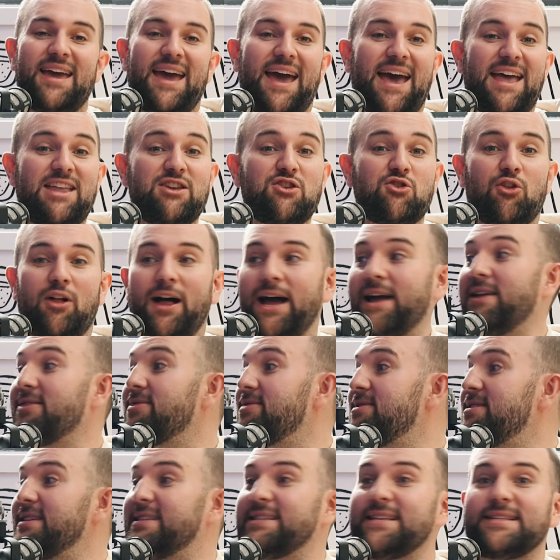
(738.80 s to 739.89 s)
And you're like,
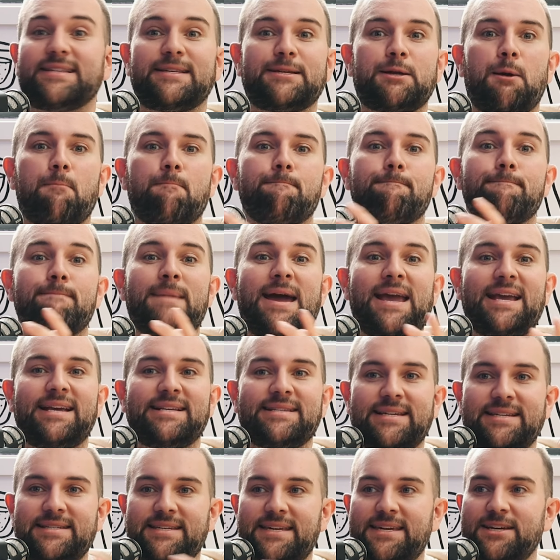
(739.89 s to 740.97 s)
this is an
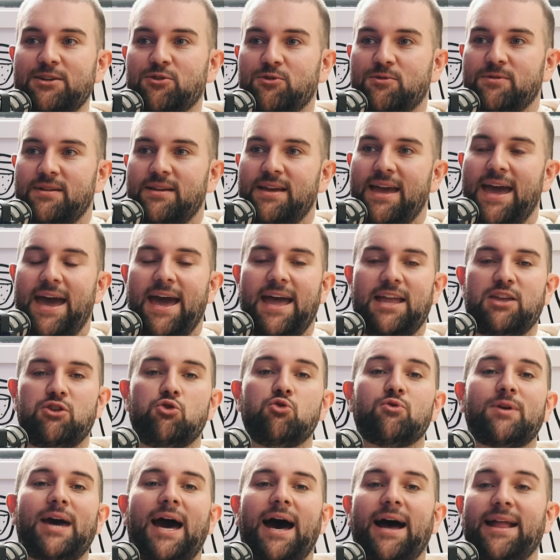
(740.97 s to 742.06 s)
amazing deal. And
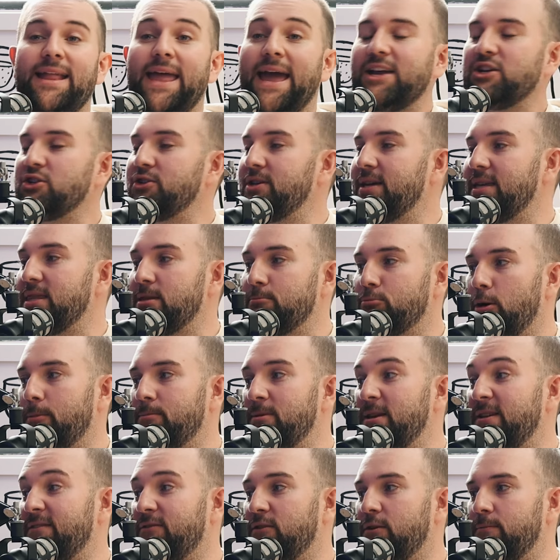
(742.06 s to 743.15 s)
you can't actually get the
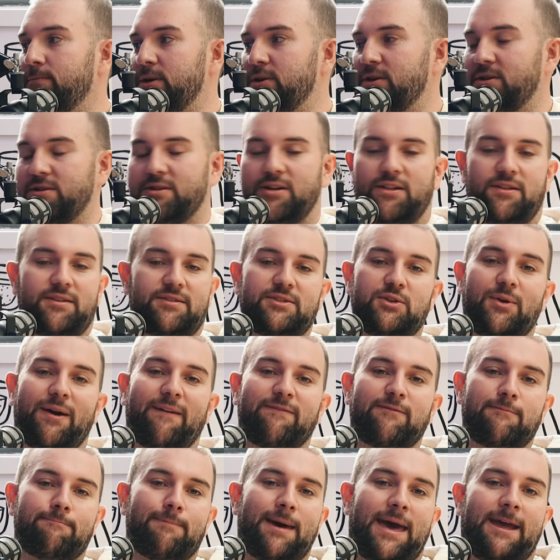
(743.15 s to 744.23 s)
property for $1 million. You
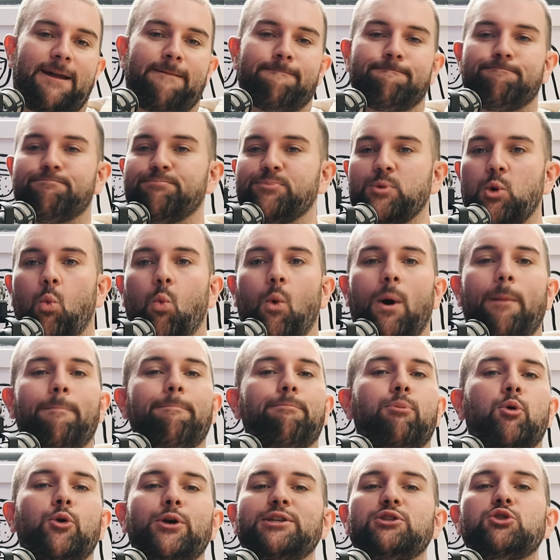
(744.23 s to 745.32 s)
have to pay
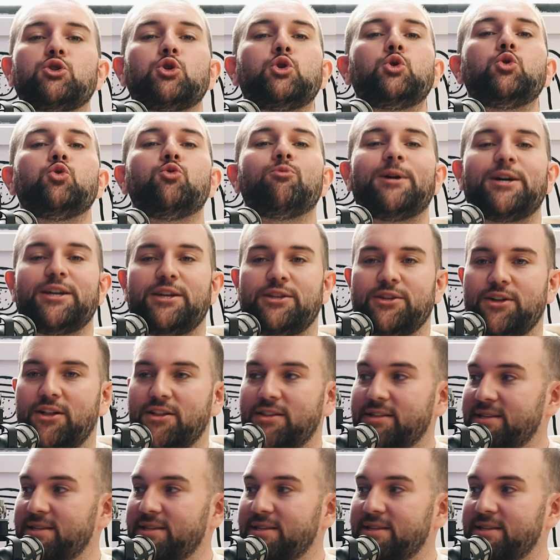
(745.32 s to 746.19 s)
$1.2 million.